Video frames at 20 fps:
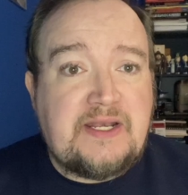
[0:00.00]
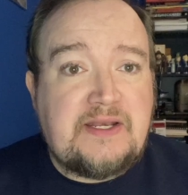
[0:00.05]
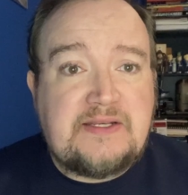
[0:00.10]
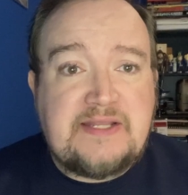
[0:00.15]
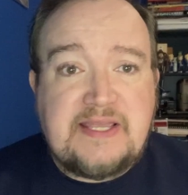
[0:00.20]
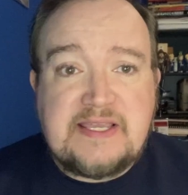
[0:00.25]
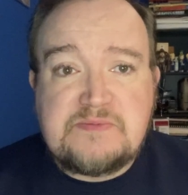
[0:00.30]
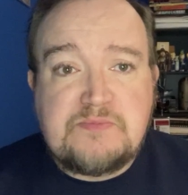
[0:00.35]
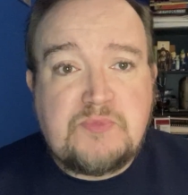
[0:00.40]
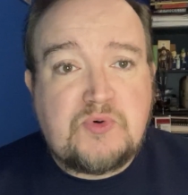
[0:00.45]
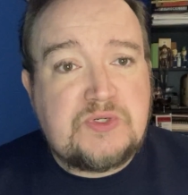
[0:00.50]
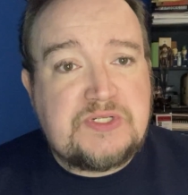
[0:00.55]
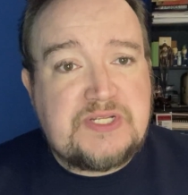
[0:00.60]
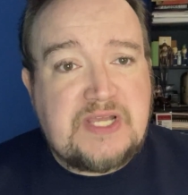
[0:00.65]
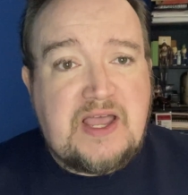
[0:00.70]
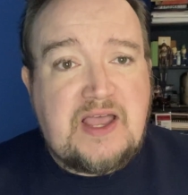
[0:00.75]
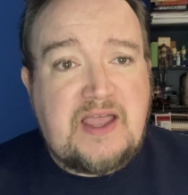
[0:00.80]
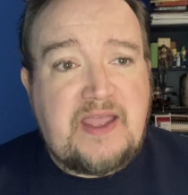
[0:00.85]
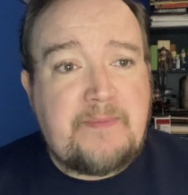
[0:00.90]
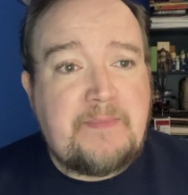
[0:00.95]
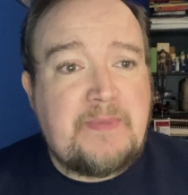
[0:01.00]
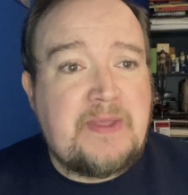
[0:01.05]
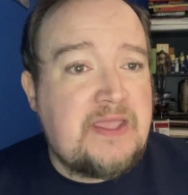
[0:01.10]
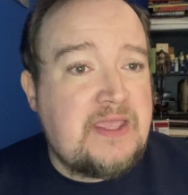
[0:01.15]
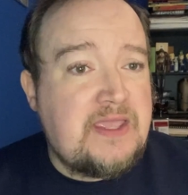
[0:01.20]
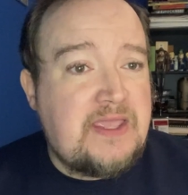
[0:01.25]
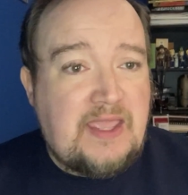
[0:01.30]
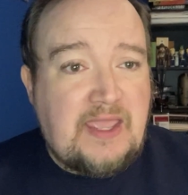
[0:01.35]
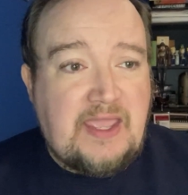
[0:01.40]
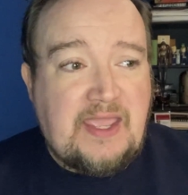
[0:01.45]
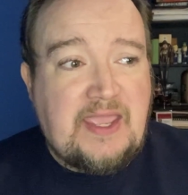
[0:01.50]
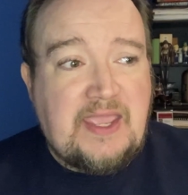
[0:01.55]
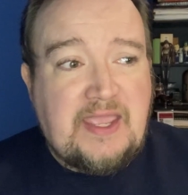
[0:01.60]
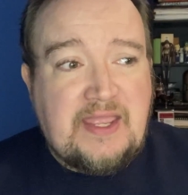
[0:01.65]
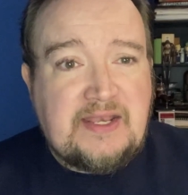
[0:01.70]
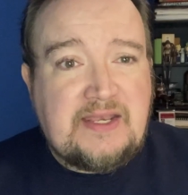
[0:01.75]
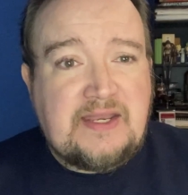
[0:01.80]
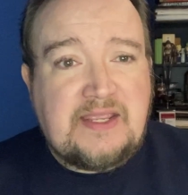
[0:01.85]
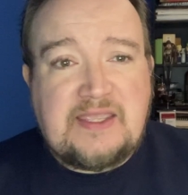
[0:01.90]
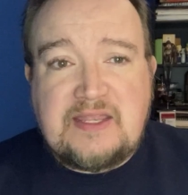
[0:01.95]
It takes more time,
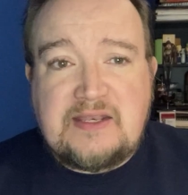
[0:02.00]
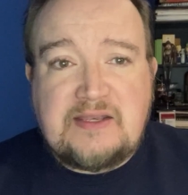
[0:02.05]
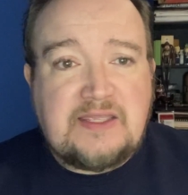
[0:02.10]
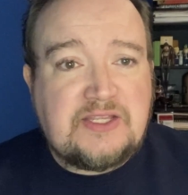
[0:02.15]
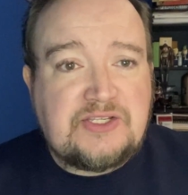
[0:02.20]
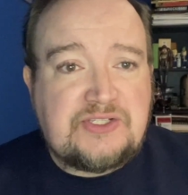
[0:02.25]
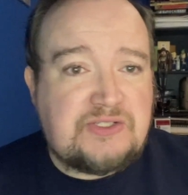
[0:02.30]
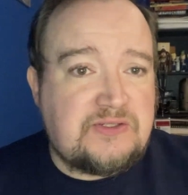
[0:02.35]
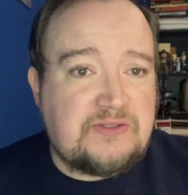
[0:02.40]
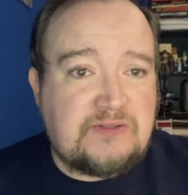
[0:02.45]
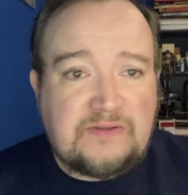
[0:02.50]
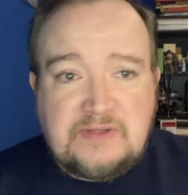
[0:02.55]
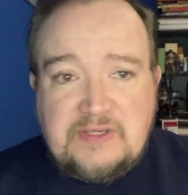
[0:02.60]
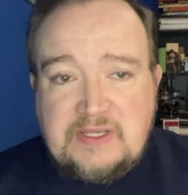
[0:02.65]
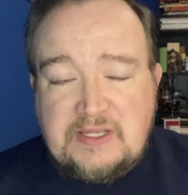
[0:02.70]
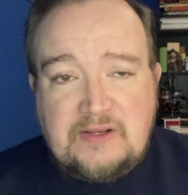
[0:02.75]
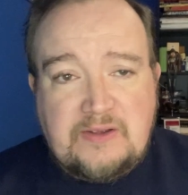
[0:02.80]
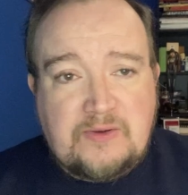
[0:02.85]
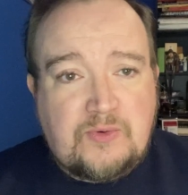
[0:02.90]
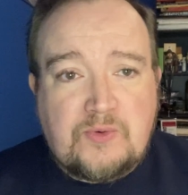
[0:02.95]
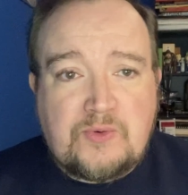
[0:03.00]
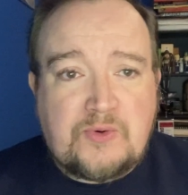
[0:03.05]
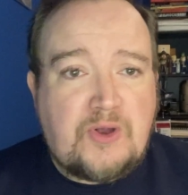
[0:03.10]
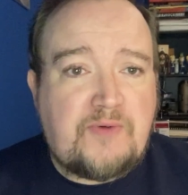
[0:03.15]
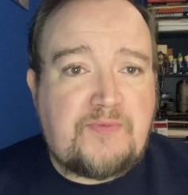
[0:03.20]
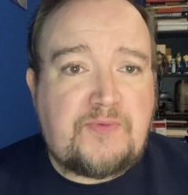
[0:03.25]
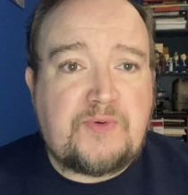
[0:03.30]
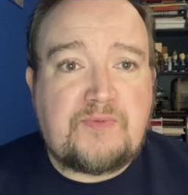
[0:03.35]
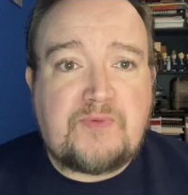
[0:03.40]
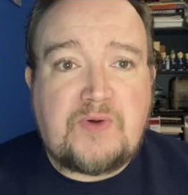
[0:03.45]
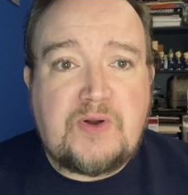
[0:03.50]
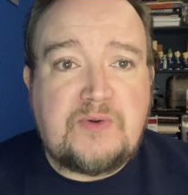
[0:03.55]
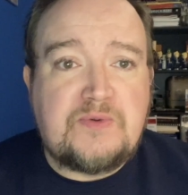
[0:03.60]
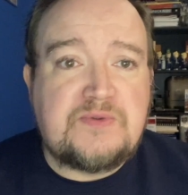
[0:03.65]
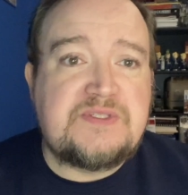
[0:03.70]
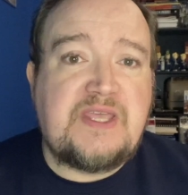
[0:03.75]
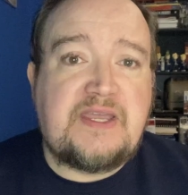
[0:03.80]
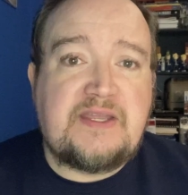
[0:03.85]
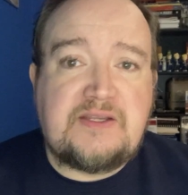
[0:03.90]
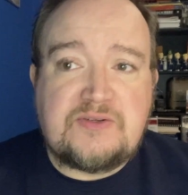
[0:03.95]
and it can get you going off on
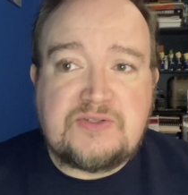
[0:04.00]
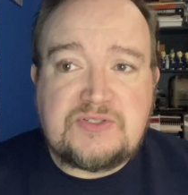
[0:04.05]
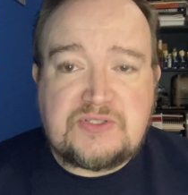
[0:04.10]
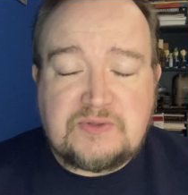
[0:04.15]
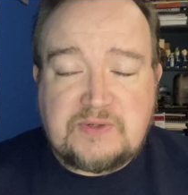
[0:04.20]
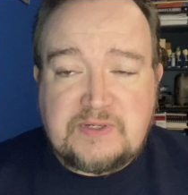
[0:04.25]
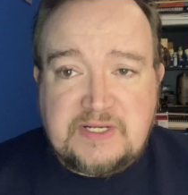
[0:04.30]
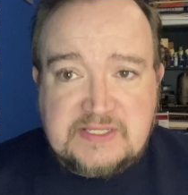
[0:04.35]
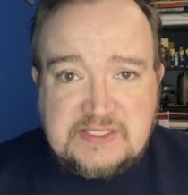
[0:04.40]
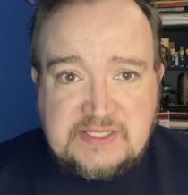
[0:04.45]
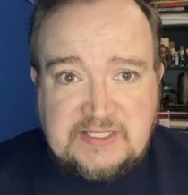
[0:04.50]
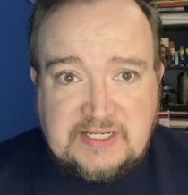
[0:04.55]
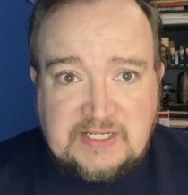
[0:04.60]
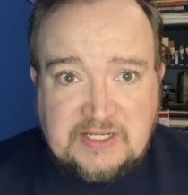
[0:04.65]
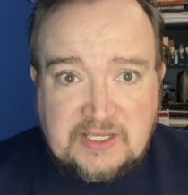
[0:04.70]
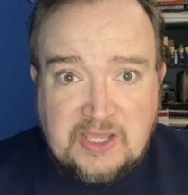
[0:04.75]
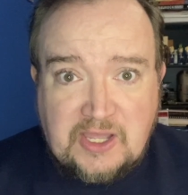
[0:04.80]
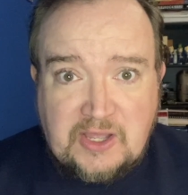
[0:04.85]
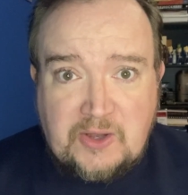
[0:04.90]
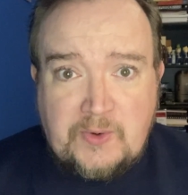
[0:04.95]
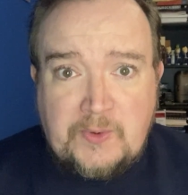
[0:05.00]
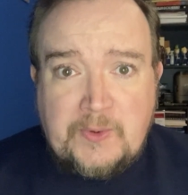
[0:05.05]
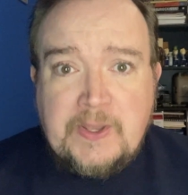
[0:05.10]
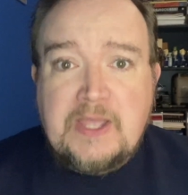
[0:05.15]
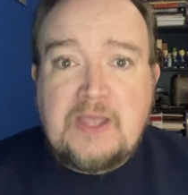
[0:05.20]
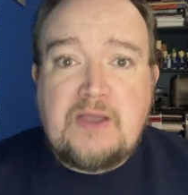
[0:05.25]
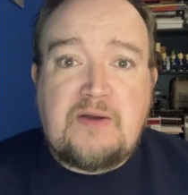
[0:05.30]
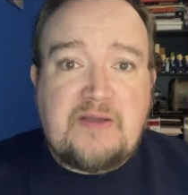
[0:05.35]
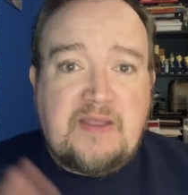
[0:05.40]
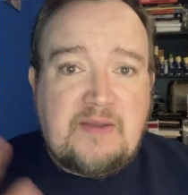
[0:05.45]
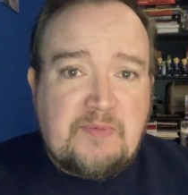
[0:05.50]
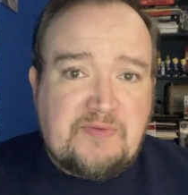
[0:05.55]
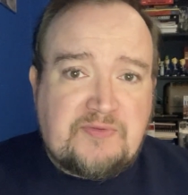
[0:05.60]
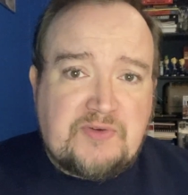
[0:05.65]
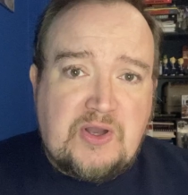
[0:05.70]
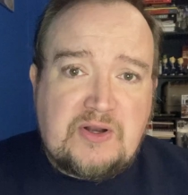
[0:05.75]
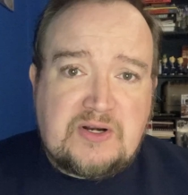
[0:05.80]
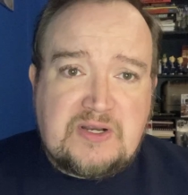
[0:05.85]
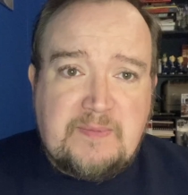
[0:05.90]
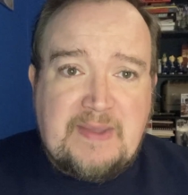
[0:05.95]
roads that your story doesn't need to go. And we've
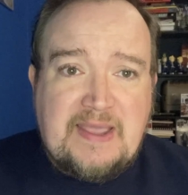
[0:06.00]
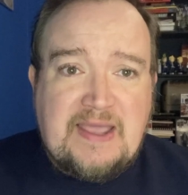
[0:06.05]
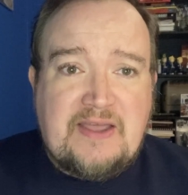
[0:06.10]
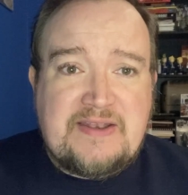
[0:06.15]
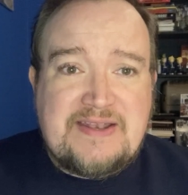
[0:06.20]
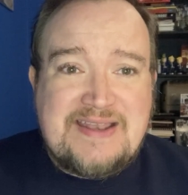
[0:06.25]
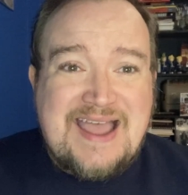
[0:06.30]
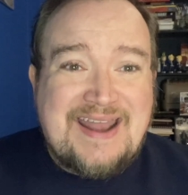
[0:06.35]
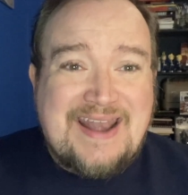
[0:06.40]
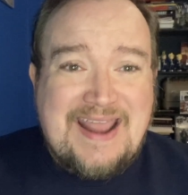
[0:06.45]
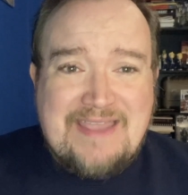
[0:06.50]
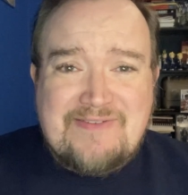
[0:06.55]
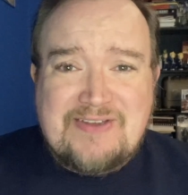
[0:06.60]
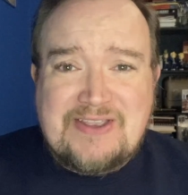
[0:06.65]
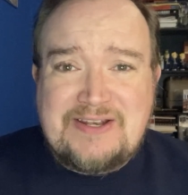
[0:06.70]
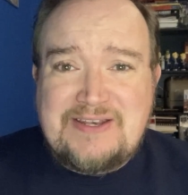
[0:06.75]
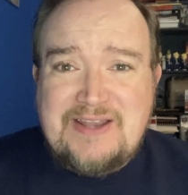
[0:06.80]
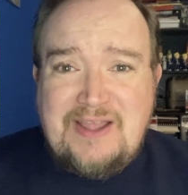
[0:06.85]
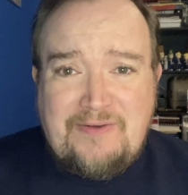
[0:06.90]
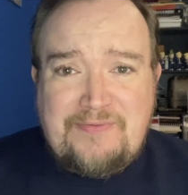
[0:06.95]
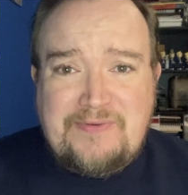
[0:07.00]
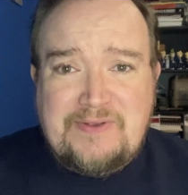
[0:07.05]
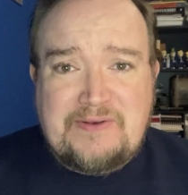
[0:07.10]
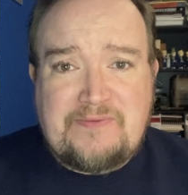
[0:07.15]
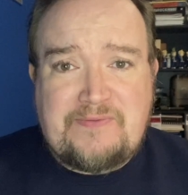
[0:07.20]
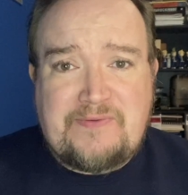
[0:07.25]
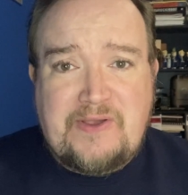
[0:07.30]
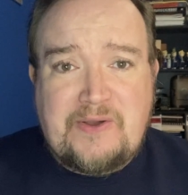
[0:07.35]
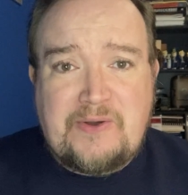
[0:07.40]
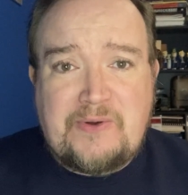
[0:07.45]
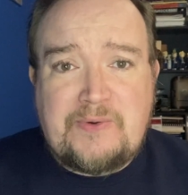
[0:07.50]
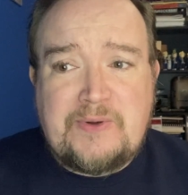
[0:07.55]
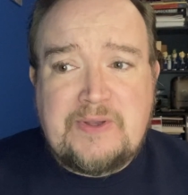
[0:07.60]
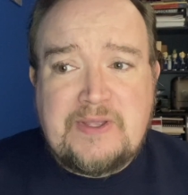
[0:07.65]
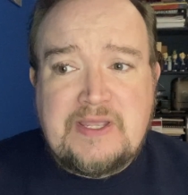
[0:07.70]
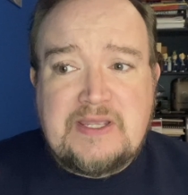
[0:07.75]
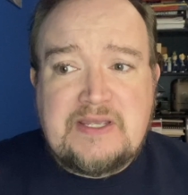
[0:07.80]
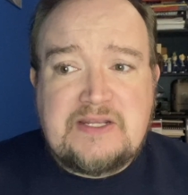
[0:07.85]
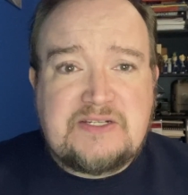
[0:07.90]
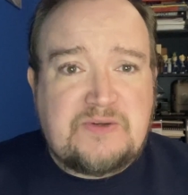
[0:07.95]
talked about not having enough info
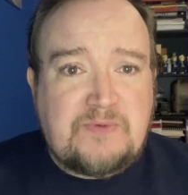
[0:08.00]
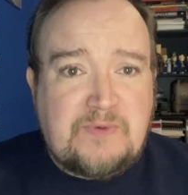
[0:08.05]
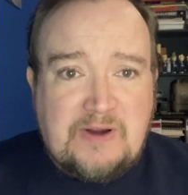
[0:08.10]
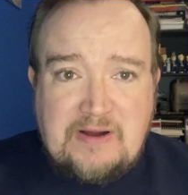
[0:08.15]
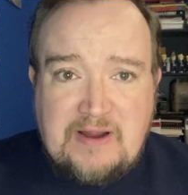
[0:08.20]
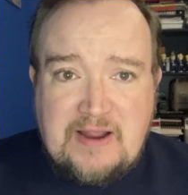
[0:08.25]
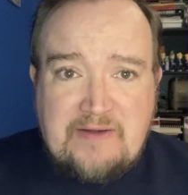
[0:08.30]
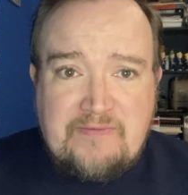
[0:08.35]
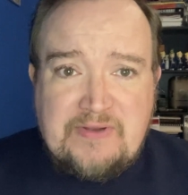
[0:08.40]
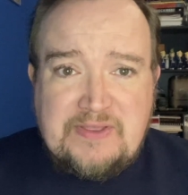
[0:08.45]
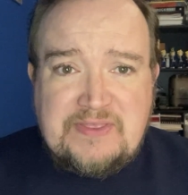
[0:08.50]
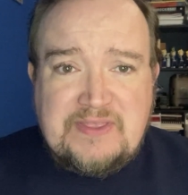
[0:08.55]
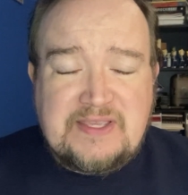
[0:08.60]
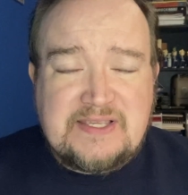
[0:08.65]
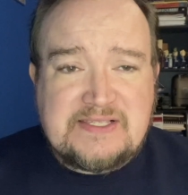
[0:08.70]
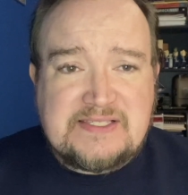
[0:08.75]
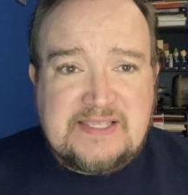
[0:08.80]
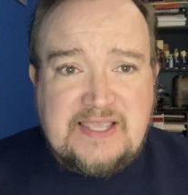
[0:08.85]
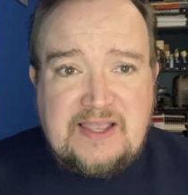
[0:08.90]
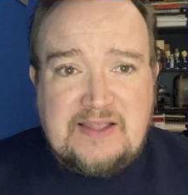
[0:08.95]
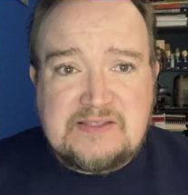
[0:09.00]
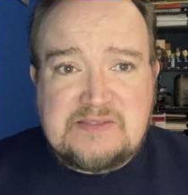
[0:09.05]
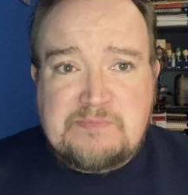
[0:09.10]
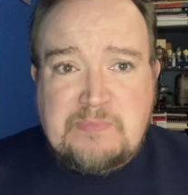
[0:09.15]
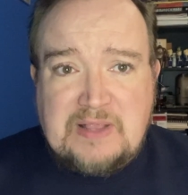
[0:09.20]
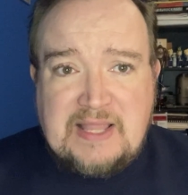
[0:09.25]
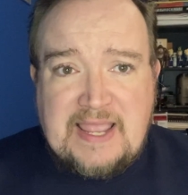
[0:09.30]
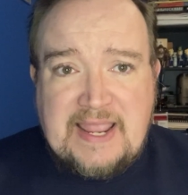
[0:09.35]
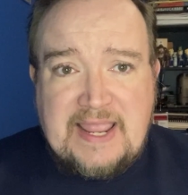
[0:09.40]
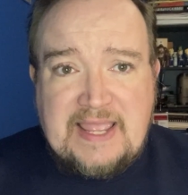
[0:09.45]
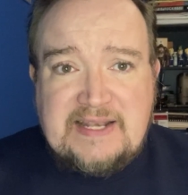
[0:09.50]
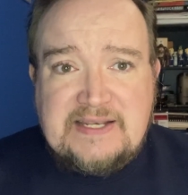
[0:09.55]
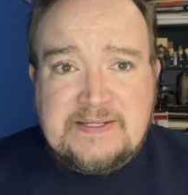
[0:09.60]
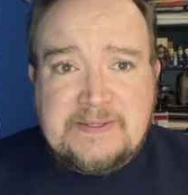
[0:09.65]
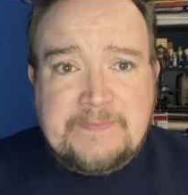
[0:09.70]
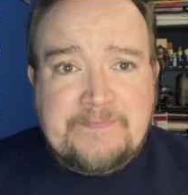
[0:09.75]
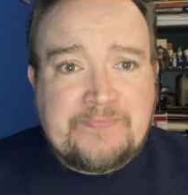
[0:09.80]
to where everything sounds bland.